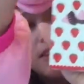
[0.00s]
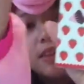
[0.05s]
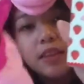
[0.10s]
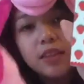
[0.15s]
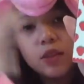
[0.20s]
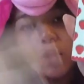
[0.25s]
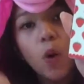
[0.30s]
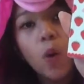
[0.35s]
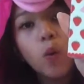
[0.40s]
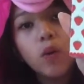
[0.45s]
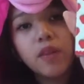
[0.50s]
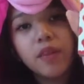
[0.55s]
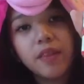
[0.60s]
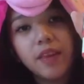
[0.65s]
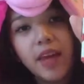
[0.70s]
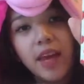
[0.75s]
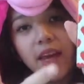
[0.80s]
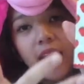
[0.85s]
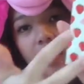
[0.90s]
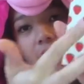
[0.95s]
this whole
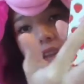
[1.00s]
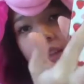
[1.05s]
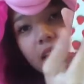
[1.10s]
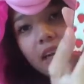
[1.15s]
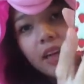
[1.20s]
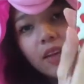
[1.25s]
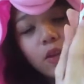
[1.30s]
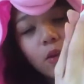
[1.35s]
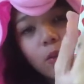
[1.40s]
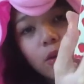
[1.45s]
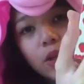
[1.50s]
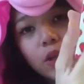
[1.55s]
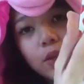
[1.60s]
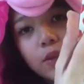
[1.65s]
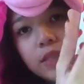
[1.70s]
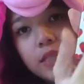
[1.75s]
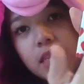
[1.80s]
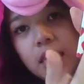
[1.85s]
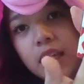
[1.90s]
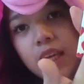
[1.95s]
thing, like the one
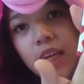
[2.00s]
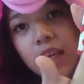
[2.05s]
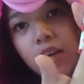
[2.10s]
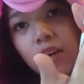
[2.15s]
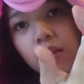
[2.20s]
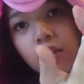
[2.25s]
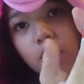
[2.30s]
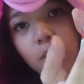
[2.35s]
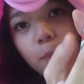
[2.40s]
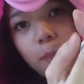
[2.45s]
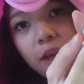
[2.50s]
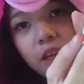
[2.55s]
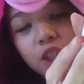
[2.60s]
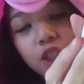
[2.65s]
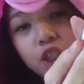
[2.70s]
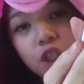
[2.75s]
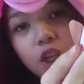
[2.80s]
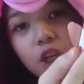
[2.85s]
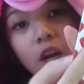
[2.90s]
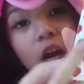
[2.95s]
you see here, the
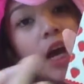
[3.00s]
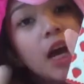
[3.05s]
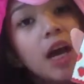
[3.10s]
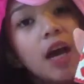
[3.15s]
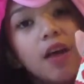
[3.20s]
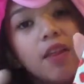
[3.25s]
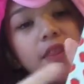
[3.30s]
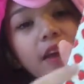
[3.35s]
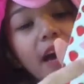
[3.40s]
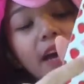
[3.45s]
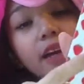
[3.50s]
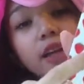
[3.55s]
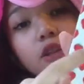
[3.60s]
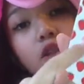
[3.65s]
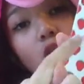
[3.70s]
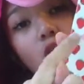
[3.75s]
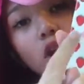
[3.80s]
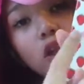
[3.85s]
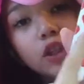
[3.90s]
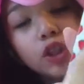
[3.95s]
picture, that
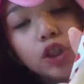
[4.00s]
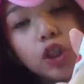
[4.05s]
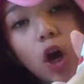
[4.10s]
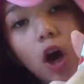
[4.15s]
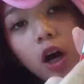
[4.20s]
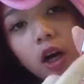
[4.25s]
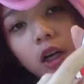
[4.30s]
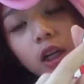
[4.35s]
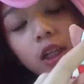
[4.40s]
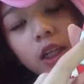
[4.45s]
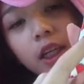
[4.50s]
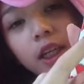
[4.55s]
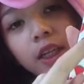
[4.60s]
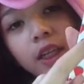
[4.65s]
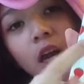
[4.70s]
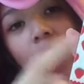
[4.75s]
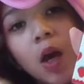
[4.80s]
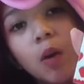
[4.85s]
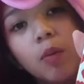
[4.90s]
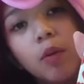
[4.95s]
is all
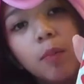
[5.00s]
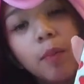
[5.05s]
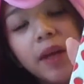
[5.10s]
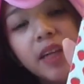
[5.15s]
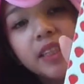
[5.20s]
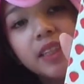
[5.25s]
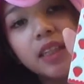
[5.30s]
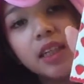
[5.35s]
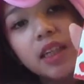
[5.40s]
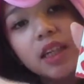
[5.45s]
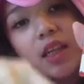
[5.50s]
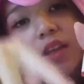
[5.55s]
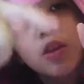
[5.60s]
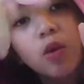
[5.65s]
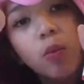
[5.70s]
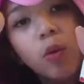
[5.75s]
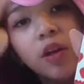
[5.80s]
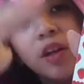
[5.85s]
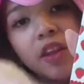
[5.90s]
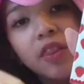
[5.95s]
chocolate. But basically,
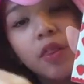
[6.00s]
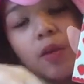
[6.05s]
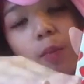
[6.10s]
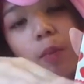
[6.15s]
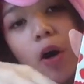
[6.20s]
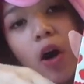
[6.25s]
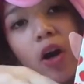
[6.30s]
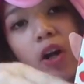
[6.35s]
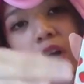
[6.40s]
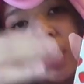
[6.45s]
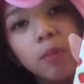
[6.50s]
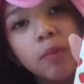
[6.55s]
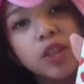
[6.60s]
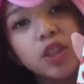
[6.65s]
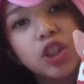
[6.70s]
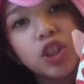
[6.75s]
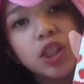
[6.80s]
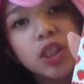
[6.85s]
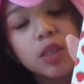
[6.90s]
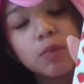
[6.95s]
the one at the bottom
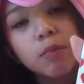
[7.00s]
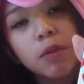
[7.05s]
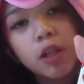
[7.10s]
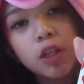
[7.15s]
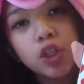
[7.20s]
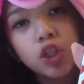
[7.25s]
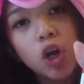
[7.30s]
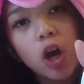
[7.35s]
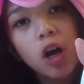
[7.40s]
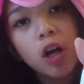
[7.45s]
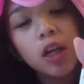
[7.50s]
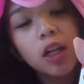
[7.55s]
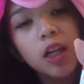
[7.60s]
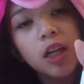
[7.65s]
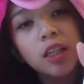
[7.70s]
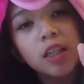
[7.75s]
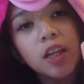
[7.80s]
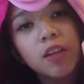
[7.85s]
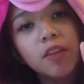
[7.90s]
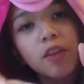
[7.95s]
is just milk
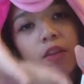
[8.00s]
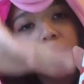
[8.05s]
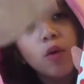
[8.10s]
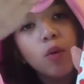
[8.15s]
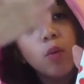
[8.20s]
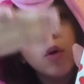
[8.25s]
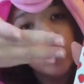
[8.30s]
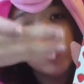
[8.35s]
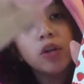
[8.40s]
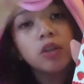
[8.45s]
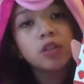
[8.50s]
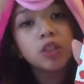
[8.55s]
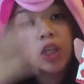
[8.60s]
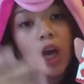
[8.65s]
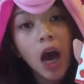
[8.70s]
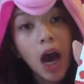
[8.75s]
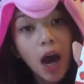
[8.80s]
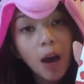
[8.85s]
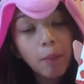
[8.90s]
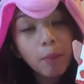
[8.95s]
chocolate, and then the one on
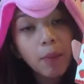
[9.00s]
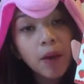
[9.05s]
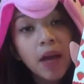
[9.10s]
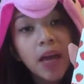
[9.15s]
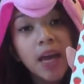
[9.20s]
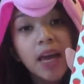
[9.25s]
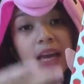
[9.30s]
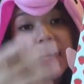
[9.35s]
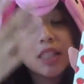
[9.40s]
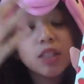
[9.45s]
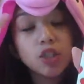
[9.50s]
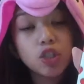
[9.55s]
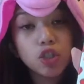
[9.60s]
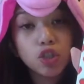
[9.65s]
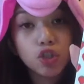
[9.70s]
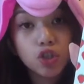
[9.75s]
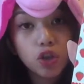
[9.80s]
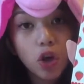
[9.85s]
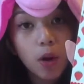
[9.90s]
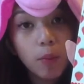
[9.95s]
top is
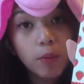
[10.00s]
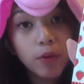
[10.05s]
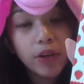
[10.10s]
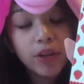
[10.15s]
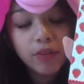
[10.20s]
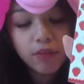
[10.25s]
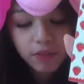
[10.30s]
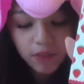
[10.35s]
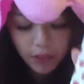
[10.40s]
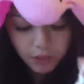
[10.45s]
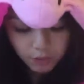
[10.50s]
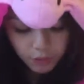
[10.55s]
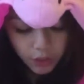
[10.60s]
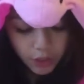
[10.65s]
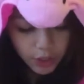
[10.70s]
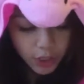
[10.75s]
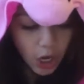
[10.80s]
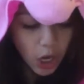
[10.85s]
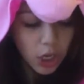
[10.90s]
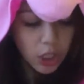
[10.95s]
strawberry
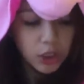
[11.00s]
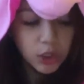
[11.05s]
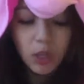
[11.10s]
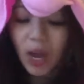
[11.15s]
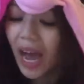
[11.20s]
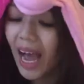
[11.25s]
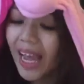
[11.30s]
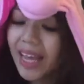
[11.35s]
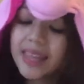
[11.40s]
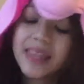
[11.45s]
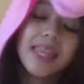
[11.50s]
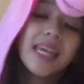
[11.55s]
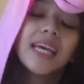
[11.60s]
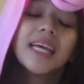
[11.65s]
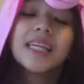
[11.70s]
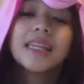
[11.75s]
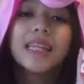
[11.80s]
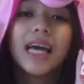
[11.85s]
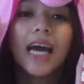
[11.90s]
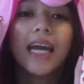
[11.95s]
flavored. So I think